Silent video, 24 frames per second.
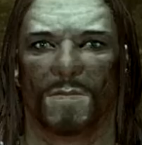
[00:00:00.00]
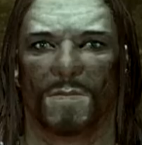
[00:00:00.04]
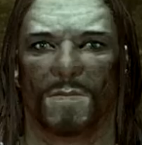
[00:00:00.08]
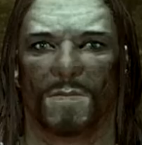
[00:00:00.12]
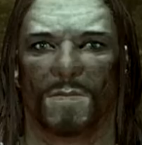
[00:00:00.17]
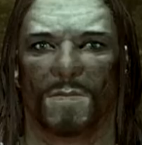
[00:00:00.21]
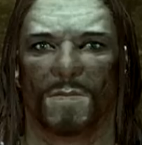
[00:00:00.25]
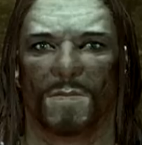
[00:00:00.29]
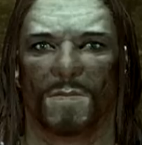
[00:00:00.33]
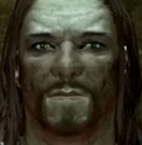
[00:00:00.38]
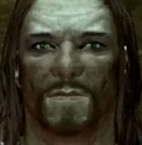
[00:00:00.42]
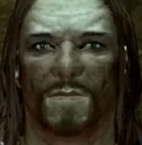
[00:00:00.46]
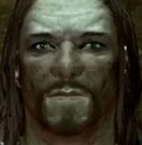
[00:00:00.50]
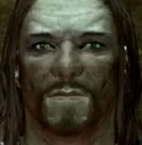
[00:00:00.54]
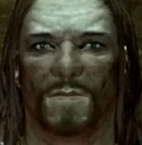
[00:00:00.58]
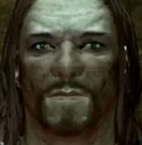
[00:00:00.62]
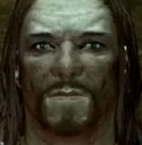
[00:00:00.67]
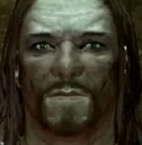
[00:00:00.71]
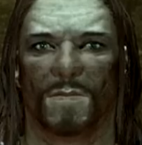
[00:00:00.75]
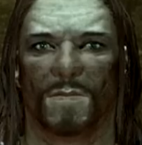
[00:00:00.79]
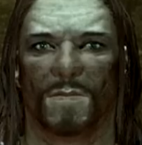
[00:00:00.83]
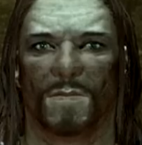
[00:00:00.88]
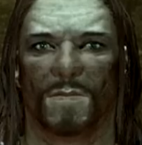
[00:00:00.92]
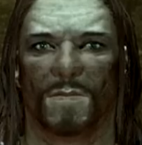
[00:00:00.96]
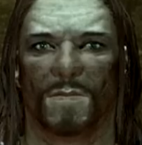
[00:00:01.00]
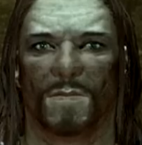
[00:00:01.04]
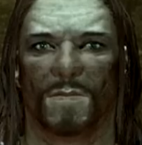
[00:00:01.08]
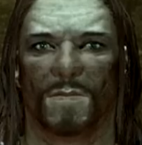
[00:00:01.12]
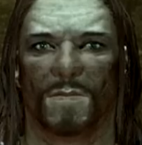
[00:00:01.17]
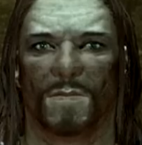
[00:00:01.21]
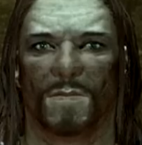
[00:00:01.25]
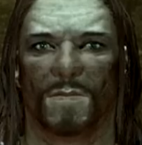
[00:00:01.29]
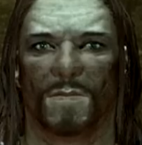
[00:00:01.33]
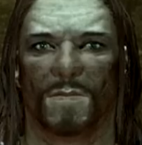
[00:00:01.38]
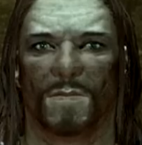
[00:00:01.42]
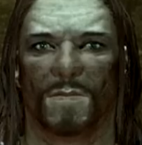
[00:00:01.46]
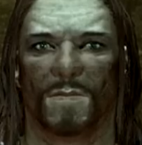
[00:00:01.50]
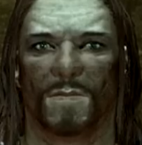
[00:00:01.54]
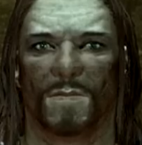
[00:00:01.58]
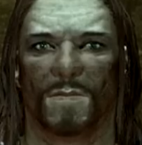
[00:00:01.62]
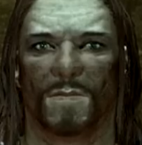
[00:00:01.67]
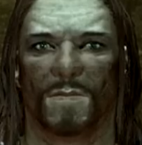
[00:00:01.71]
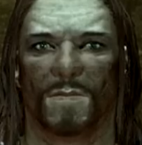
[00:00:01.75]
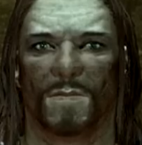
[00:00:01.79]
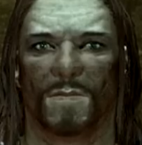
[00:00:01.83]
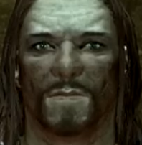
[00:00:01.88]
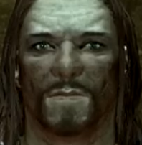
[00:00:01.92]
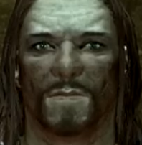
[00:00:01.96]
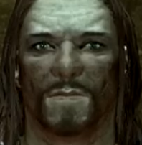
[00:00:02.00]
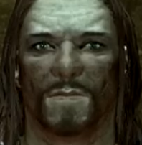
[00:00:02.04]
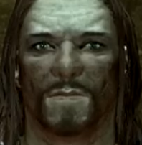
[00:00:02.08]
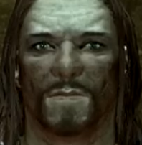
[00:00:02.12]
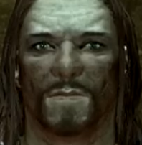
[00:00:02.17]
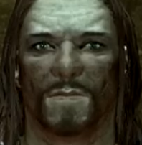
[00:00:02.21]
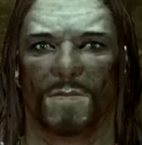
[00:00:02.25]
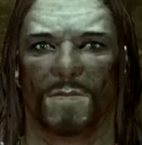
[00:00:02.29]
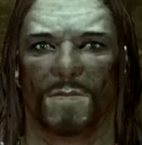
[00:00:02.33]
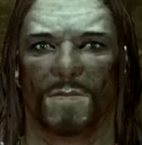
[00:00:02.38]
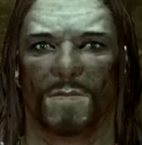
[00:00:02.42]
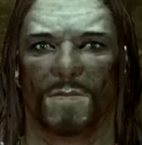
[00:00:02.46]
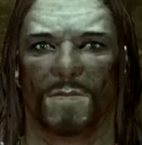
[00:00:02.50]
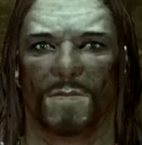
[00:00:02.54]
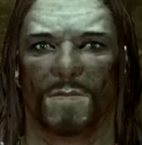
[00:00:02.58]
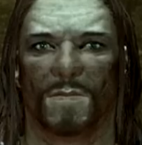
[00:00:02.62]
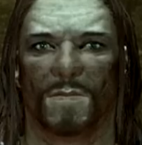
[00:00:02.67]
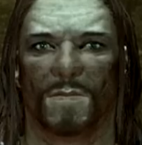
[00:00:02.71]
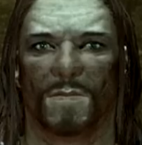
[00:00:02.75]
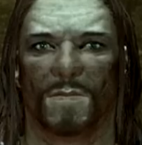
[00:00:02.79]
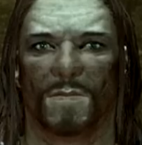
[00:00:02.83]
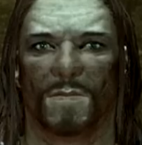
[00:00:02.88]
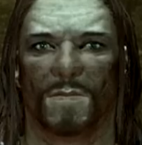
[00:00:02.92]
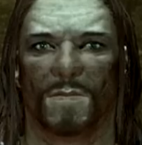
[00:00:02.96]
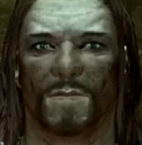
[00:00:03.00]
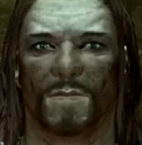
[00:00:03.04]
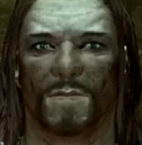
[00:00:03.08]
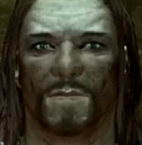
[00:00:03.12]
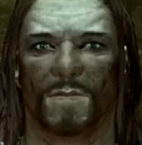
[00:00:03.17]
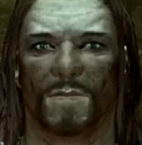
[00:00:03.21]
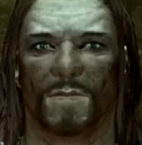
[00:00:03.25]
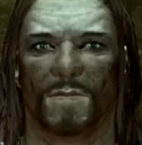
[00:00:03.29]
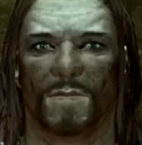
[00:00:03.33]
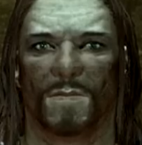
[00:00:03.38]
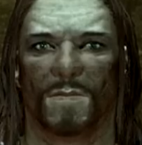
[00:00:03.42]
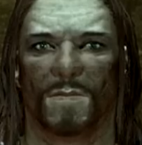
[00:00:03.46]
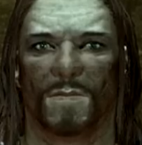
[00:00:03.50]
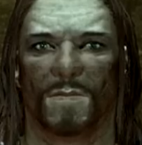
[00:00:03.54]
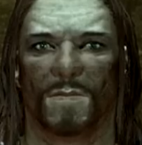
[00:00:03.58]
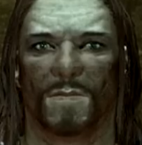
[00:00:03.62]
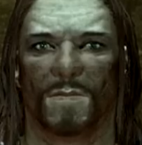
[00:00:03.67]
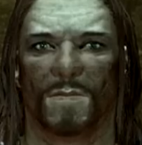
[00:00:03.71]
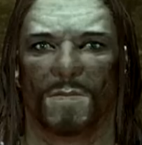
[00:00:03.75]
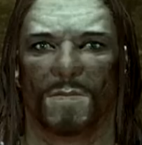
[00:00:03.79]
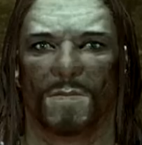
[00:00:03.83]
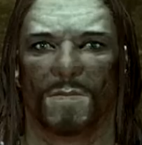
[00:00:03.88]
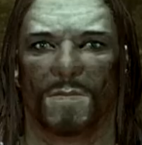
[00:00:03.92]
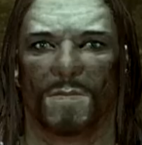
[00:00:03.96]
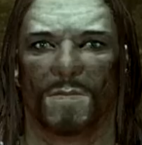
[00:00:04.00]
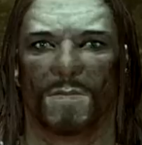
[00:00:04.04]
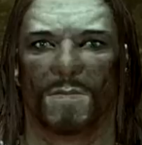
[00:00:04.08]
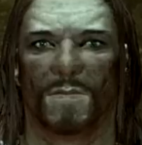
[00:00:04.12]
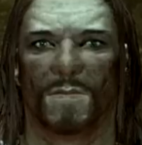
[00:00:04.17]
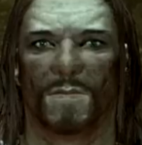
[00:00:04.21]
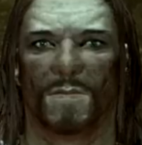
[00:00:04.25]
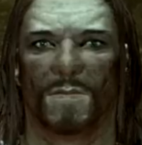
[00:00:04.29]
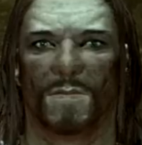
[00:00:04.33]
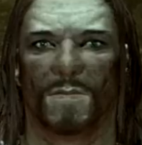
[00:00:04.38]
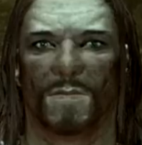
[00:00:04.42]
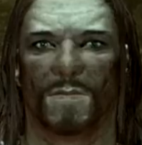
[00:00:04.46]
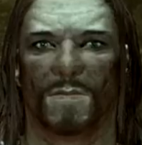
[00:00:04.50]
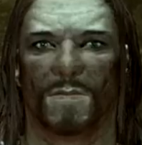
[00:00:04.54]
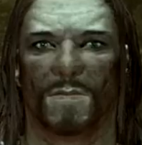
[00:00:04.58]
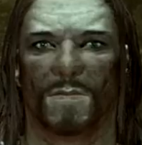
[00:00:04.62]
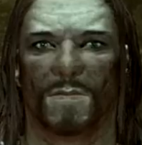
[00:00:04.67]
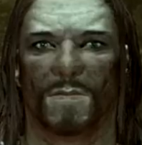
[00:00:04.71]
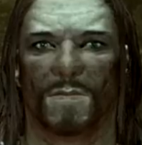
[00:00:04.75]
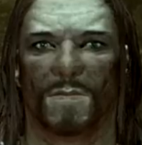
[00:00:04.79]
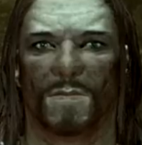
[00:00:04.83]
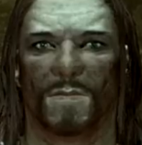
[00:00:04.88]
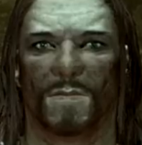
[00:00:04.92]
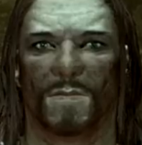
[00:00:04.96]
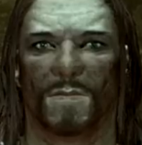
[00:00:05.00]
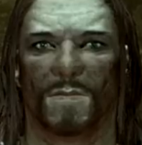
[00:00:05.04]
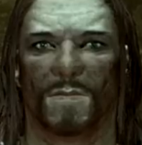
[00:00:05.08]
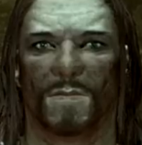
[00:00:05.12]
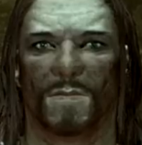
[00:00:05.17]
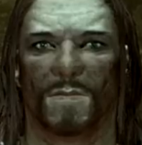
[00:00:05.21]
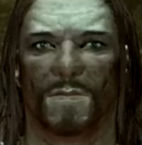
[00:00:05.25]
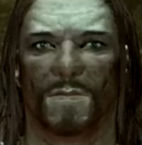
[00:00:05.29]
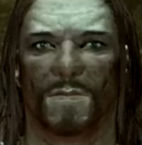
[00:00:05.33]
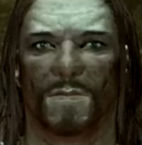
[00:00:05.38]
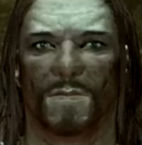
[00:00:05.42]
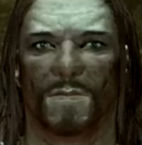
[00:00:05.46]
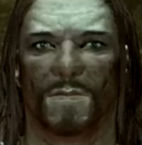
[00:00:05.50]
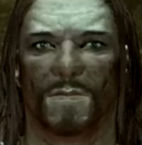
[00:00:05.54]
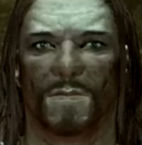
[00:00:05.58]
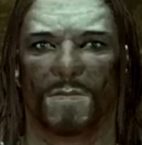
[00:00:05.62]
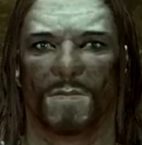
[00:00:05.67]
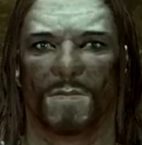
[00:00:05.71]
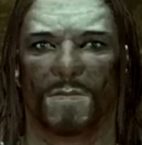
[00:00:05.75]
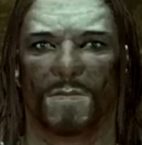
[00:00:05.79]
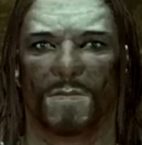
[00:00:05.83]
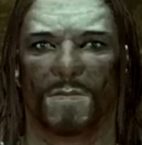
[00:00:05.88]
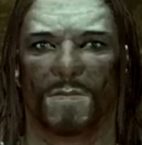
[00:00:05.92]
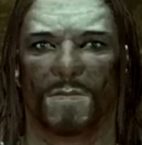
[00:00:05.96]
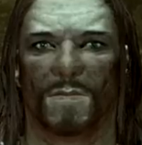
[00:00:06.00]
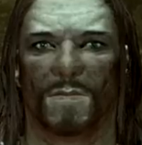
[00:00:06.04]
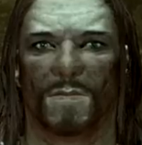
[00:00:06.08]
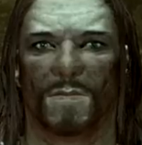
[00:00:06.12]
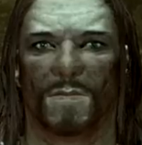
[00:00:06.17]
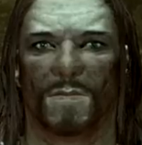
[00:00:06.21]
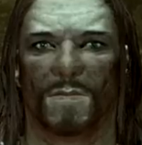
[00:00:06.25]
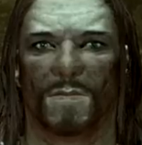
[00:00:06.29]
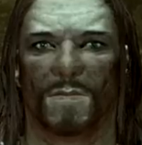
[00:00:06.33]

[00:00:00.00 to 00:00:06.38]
This is a still picture; no speech is visible.